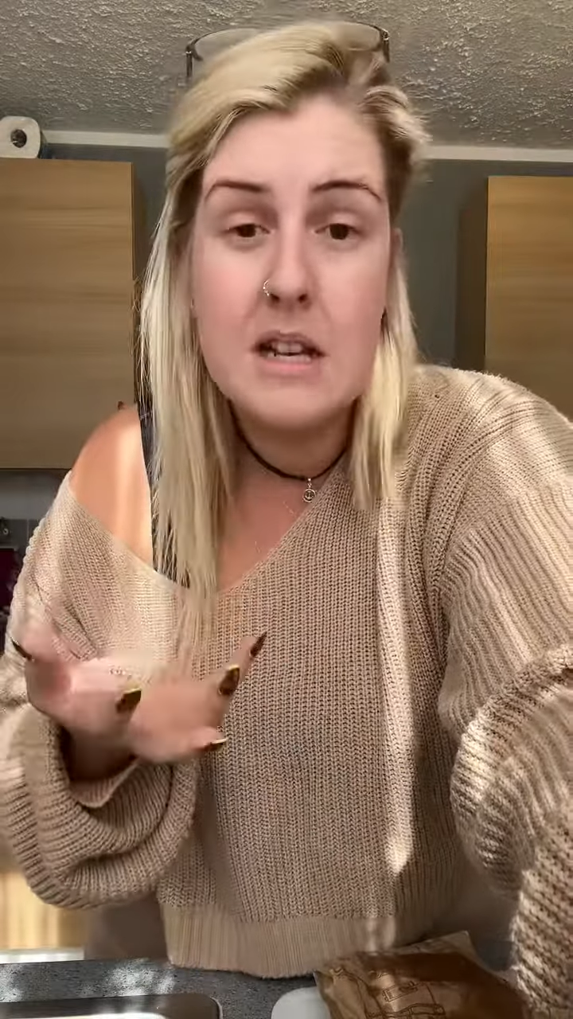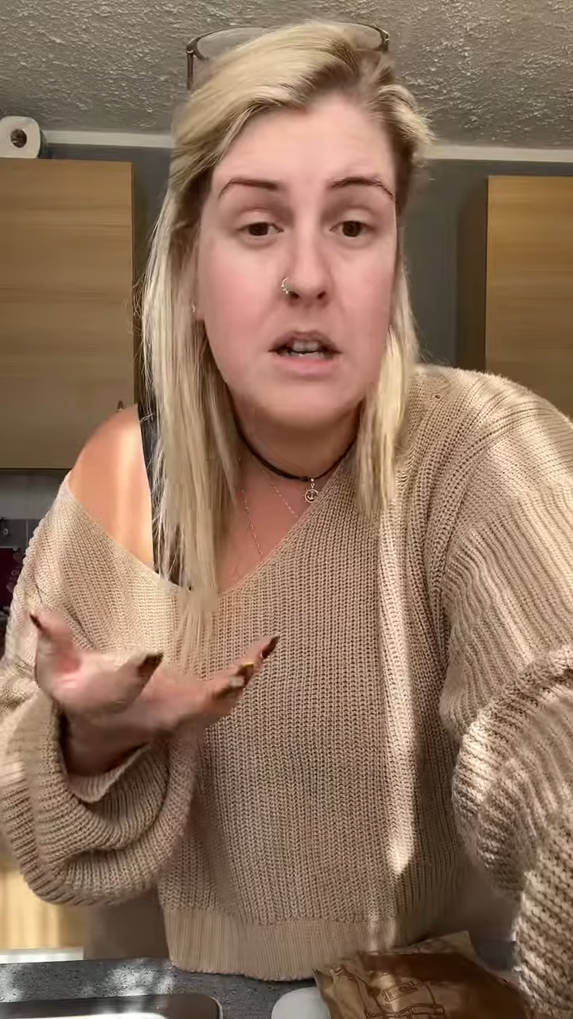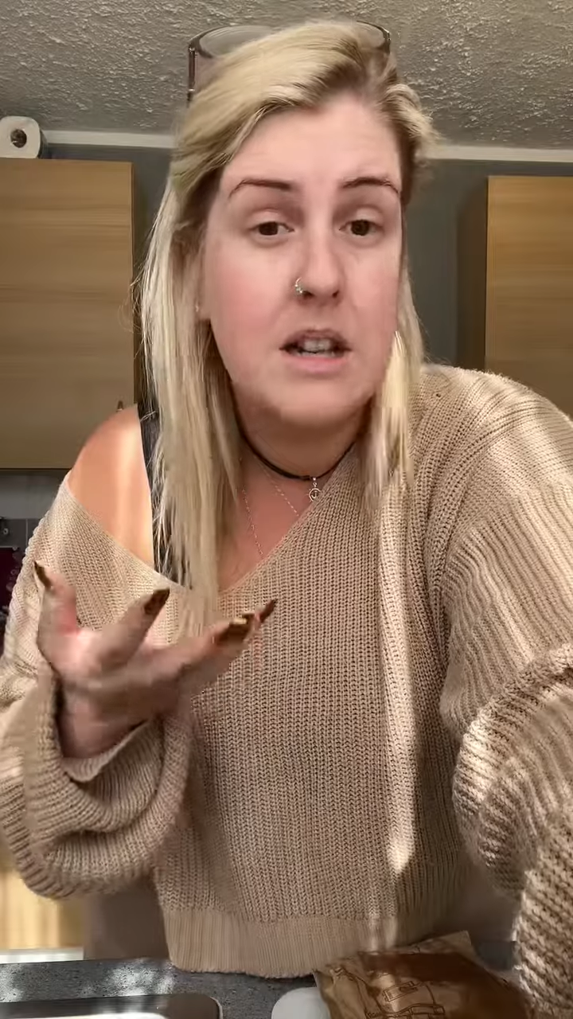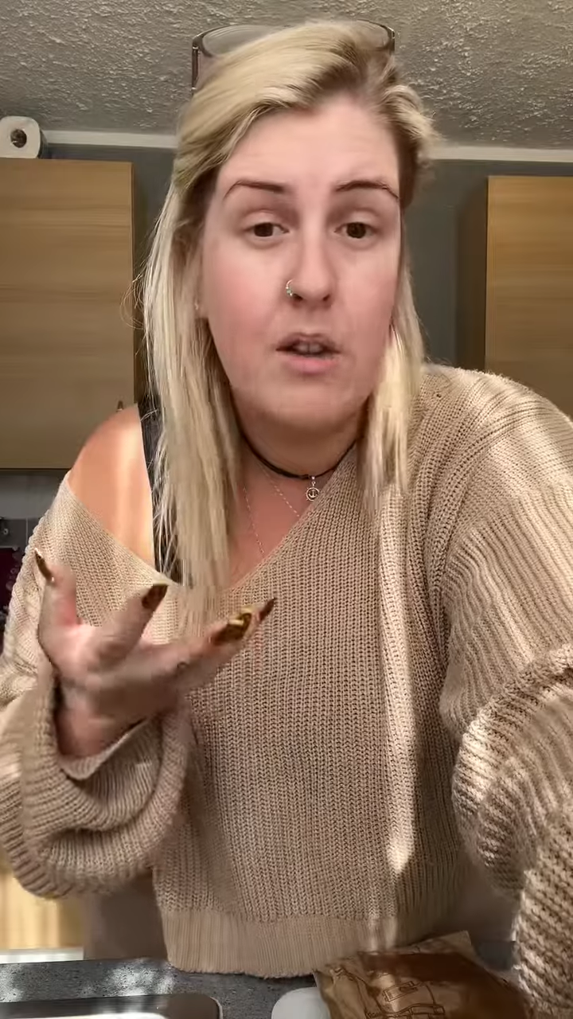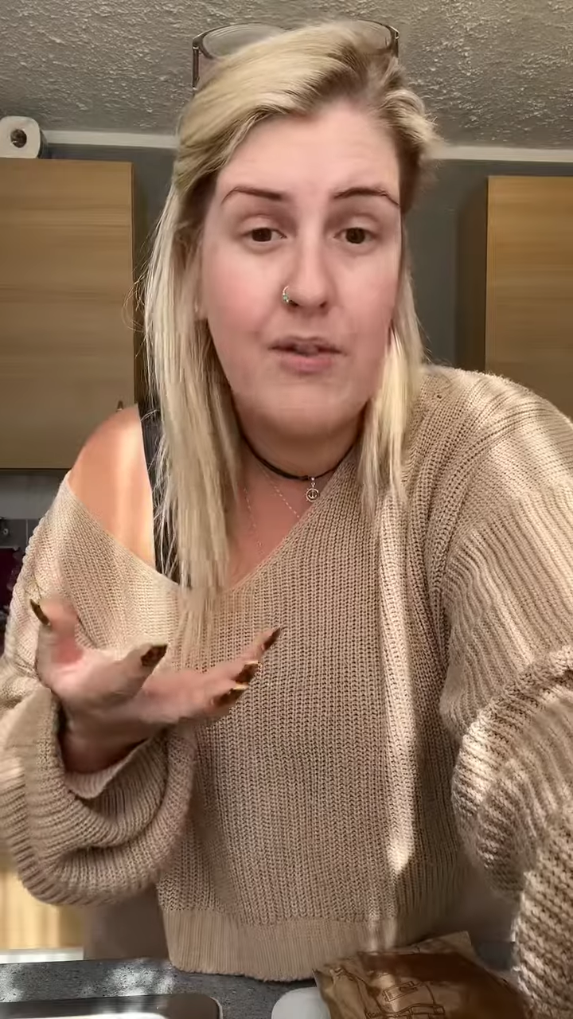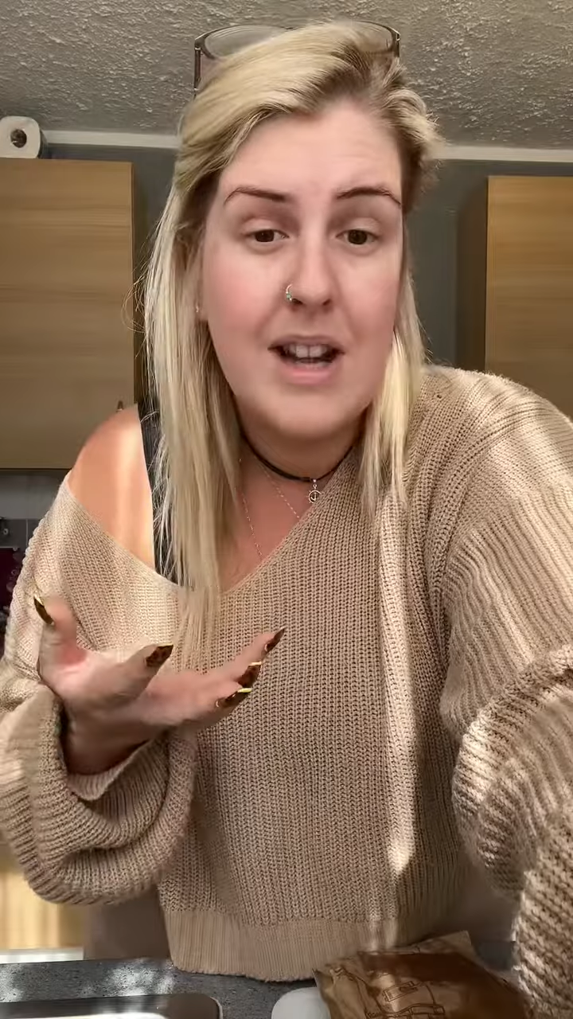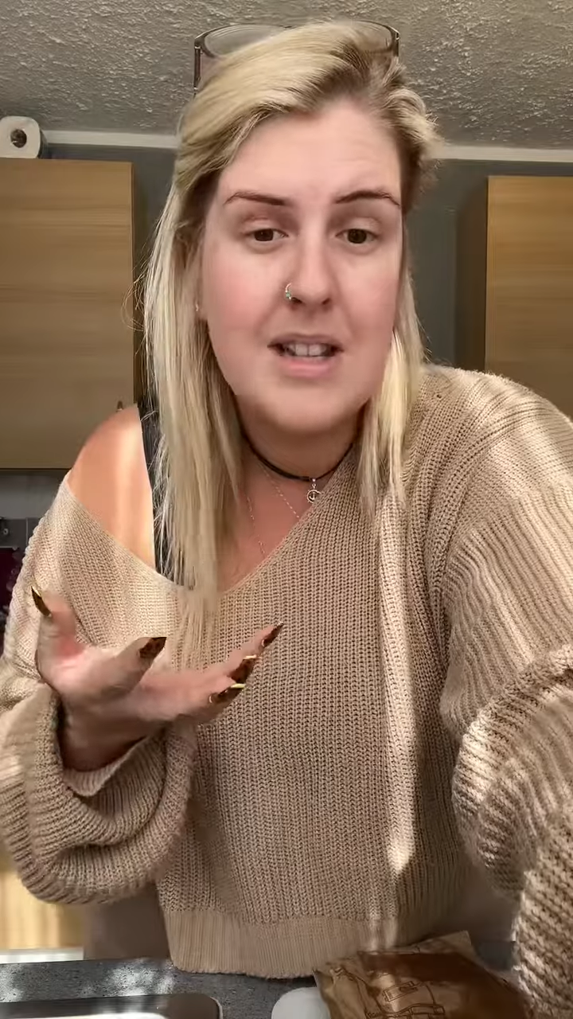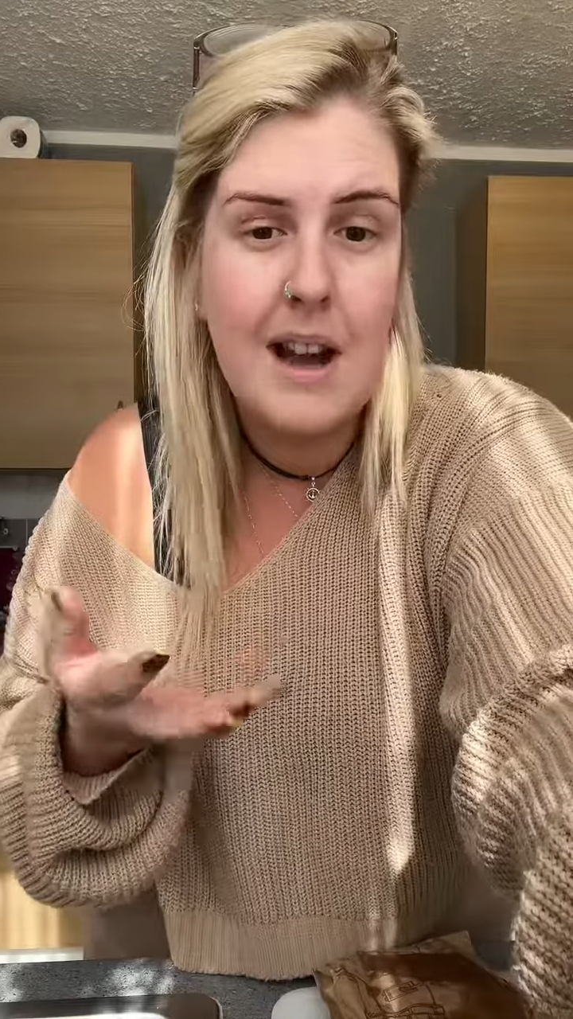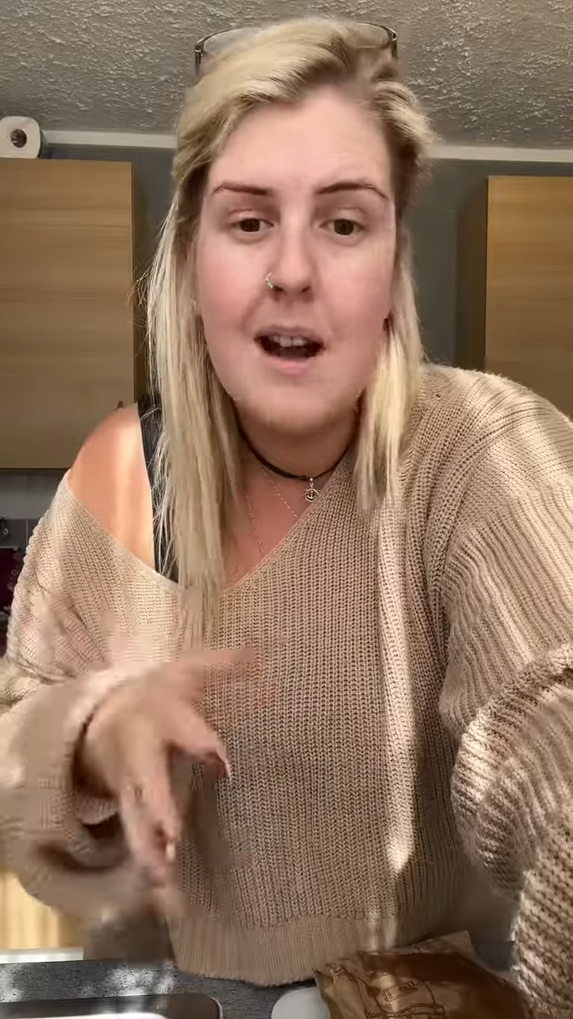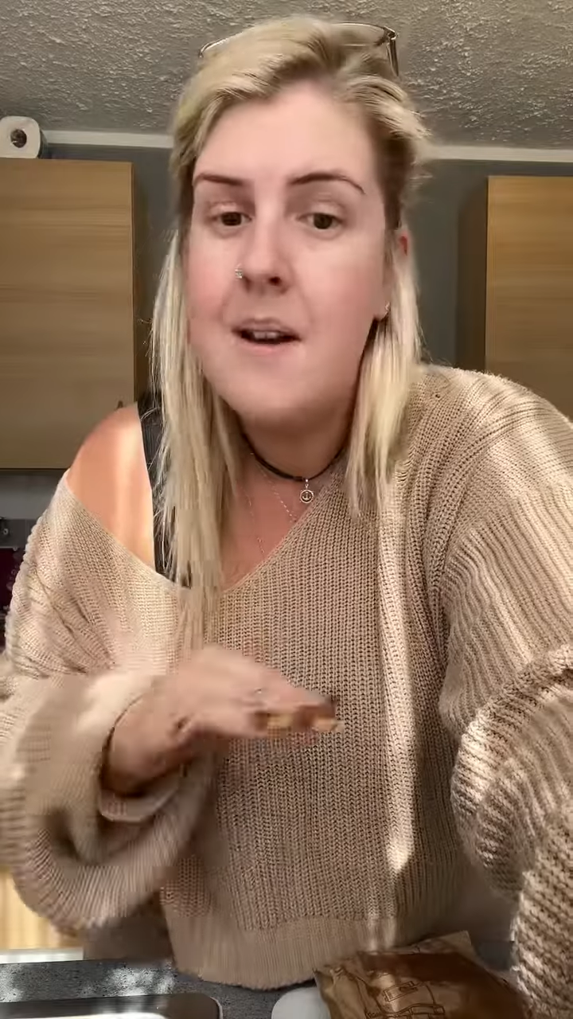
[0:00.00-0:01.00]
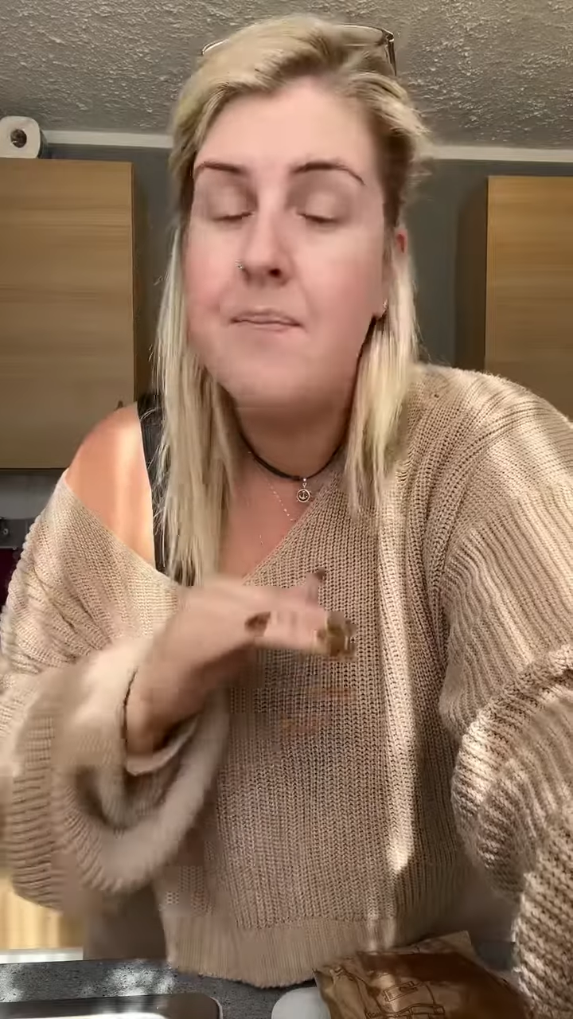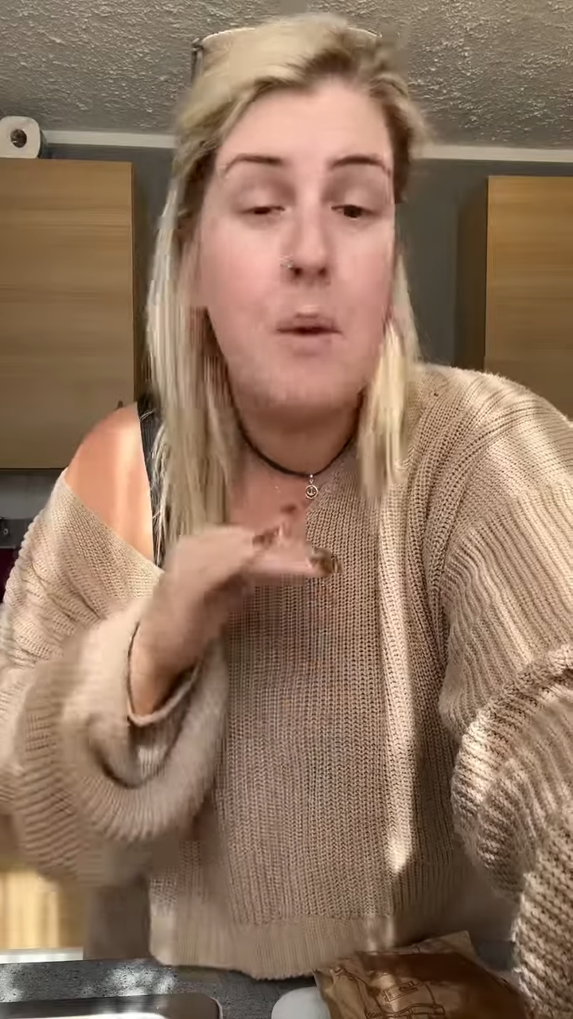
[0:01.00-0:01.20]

is because it's feta,